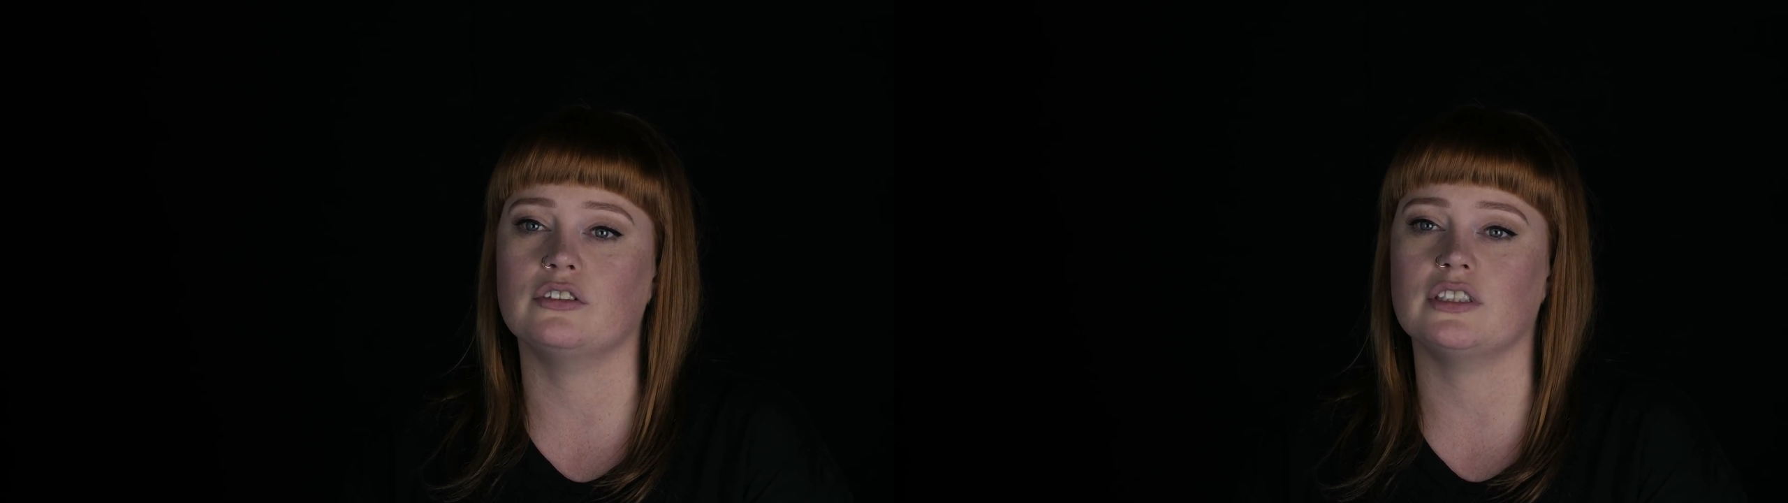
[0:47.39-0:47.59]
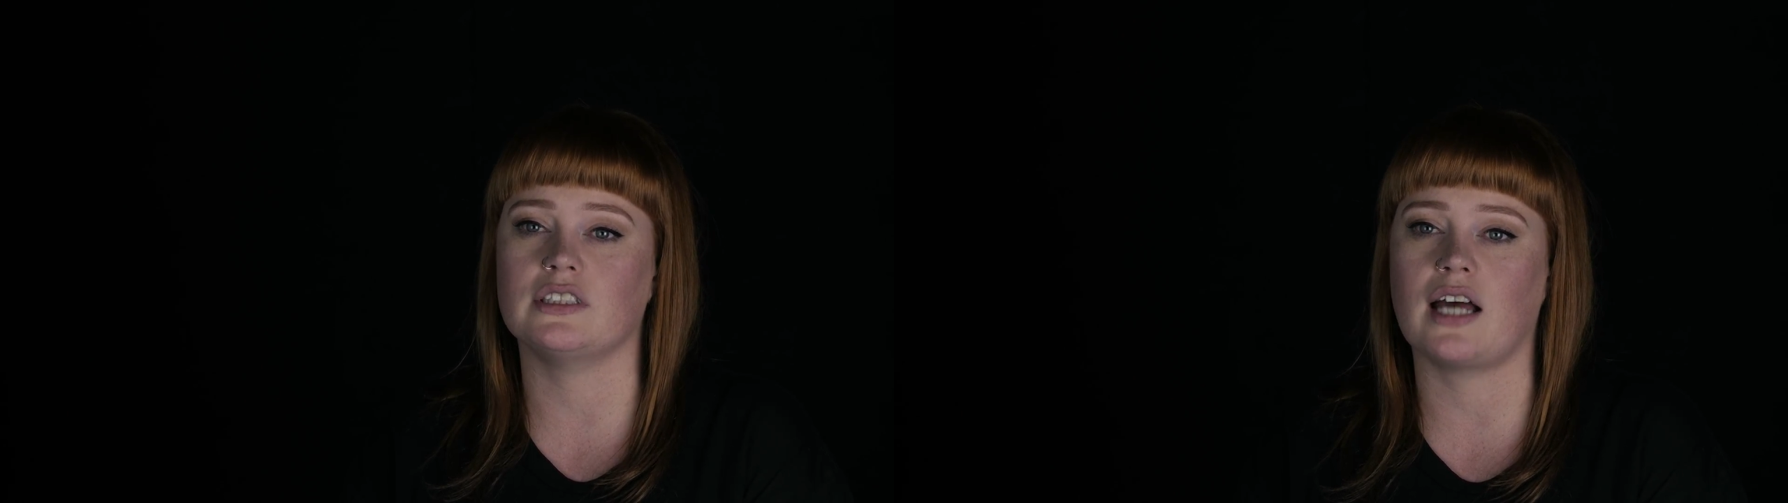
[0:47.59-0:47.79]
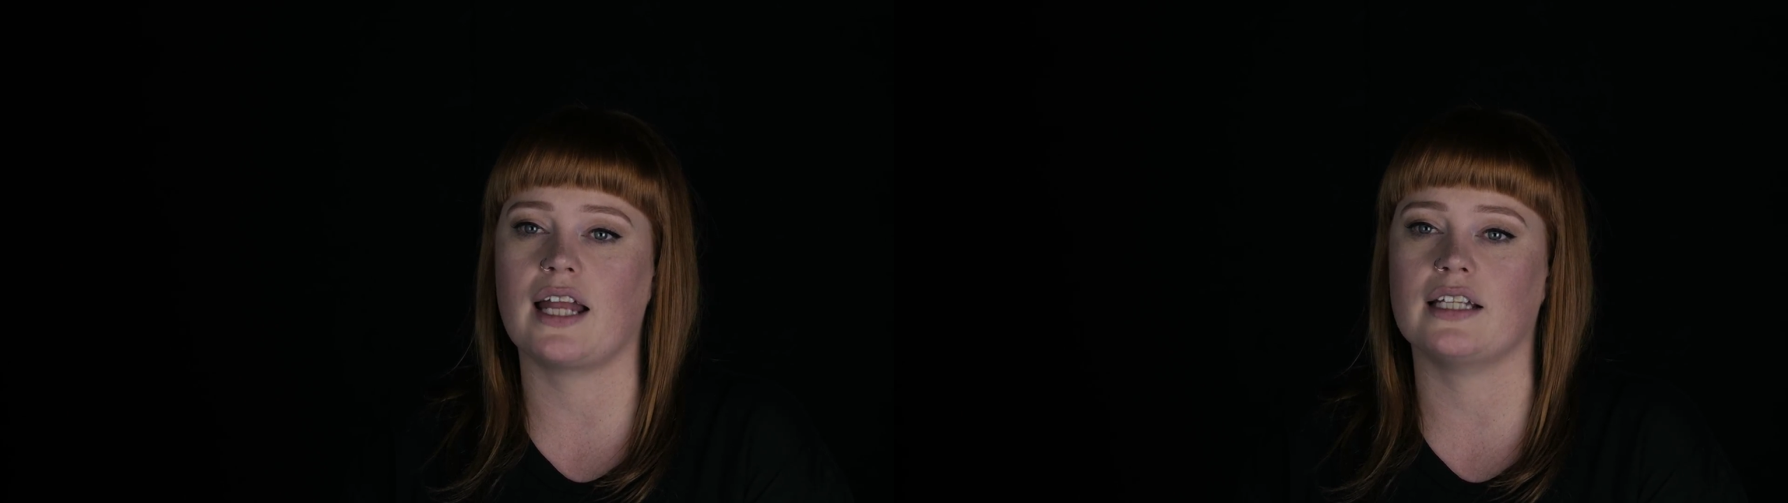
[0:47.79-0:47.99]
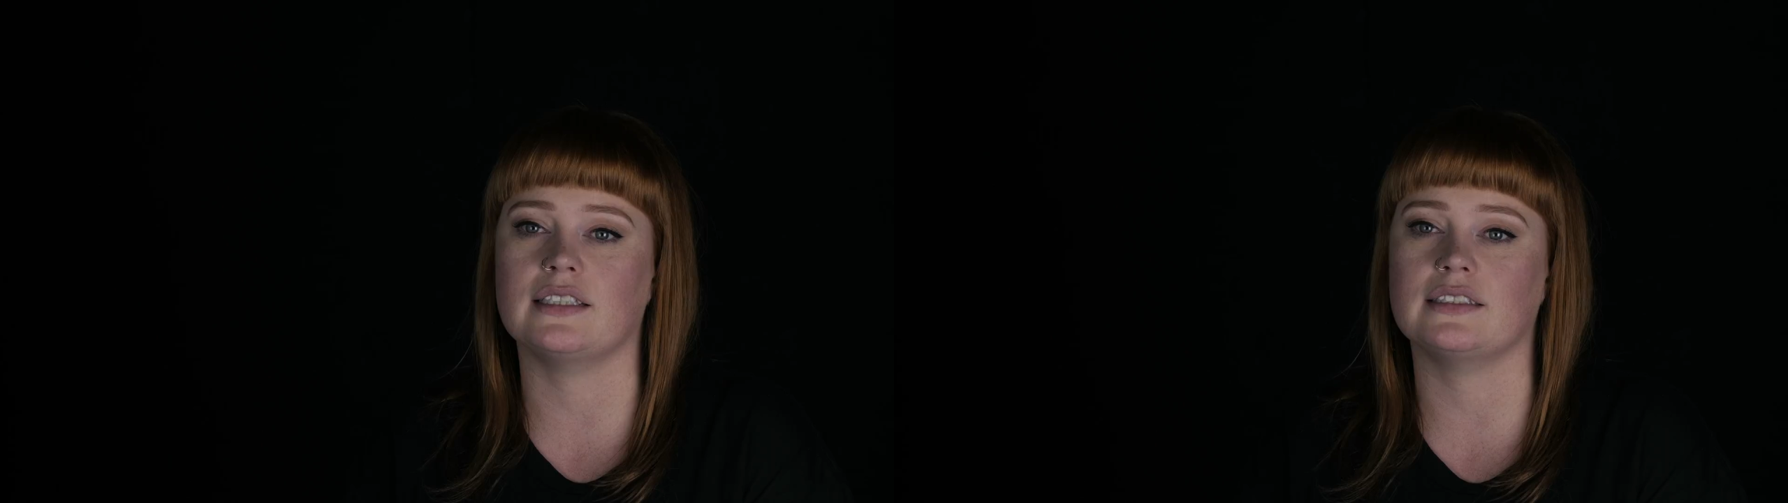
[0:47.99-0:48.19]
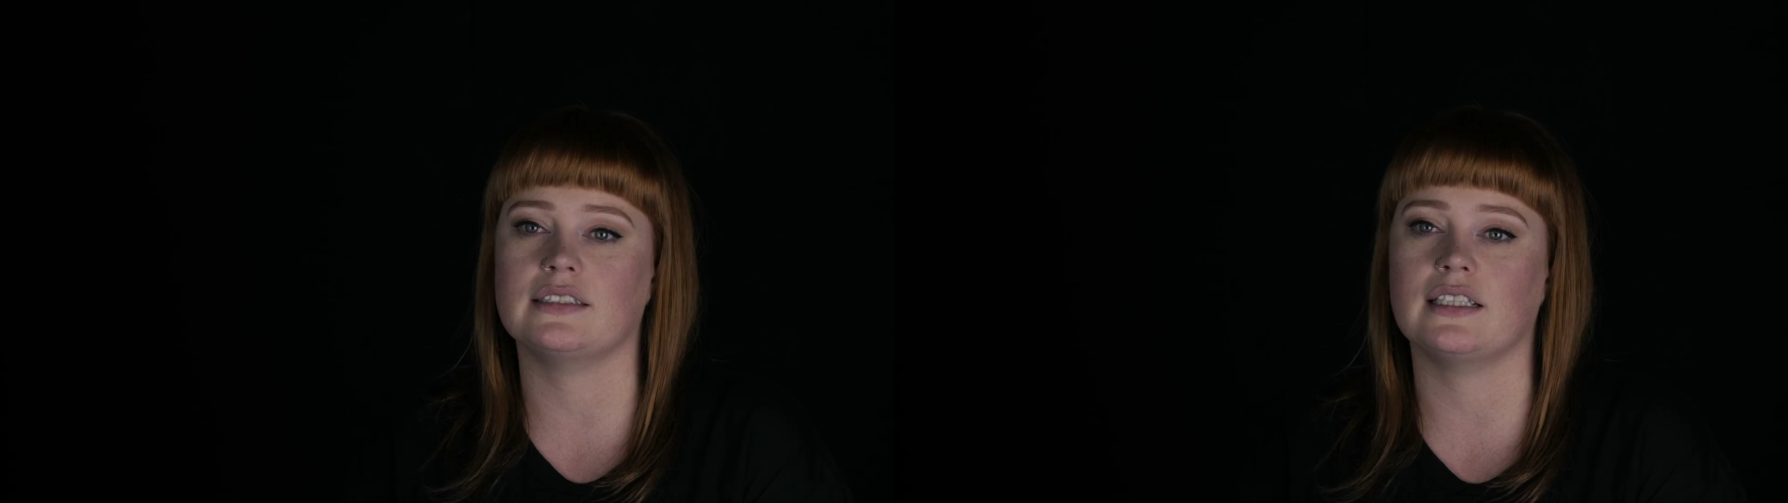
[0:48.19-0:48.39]

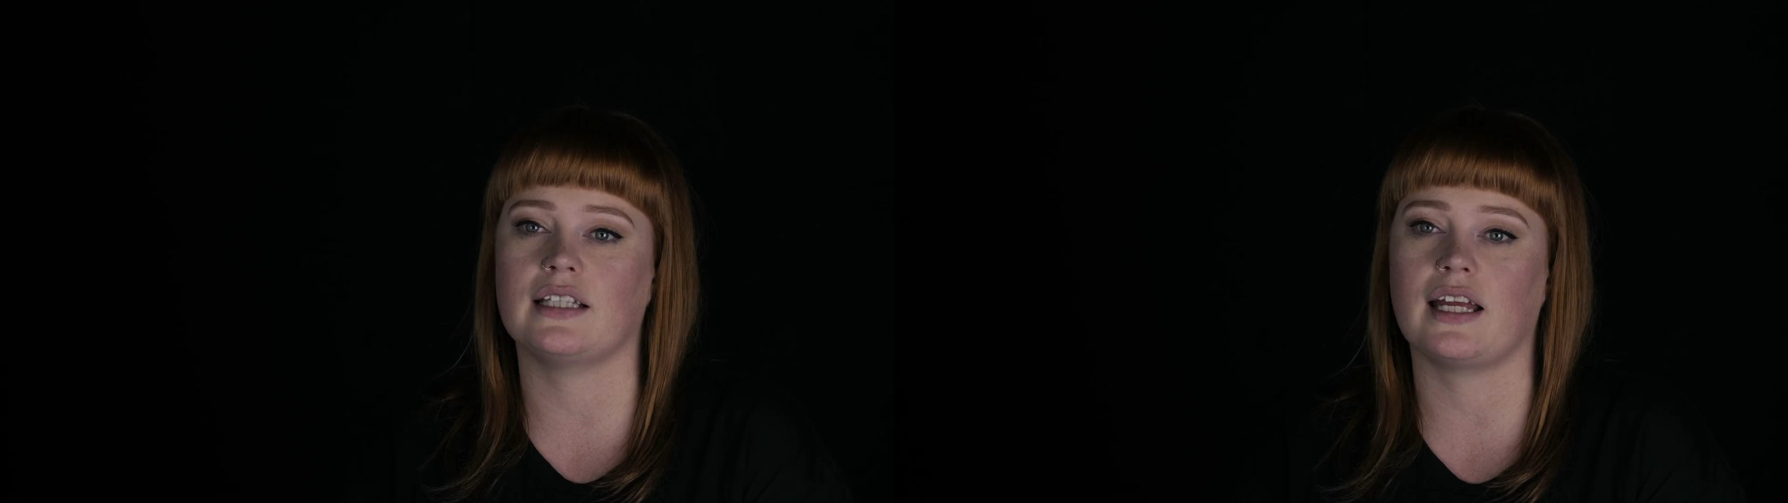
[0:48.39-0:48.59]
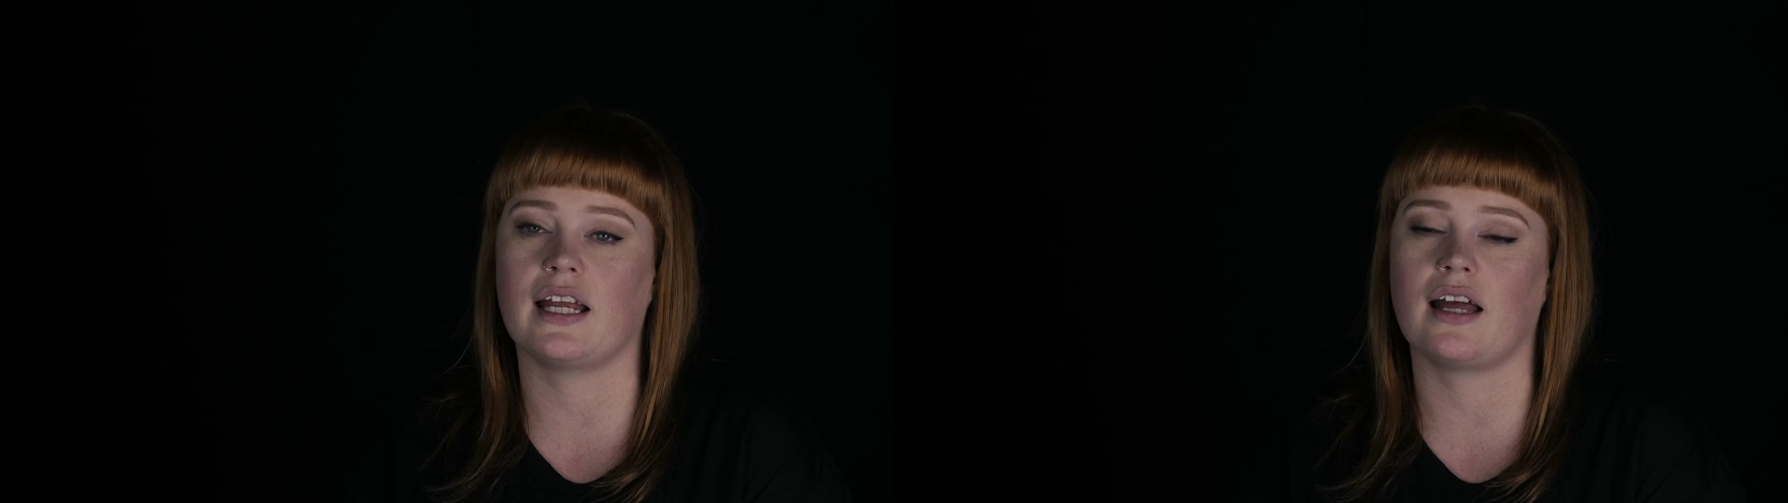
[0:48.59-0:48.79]
designers that they